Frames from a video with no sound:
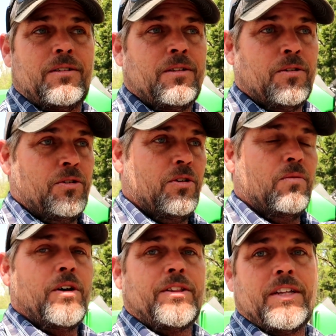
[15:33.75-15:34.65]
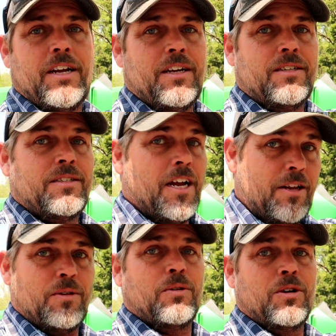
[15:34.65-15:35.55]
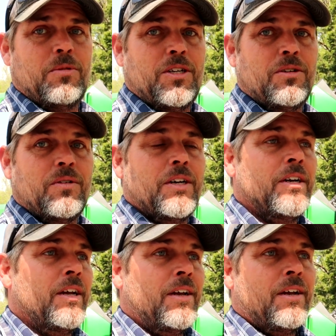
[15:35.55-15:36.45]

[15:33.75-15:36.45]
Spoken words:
they're doing what they say they're going to be doing.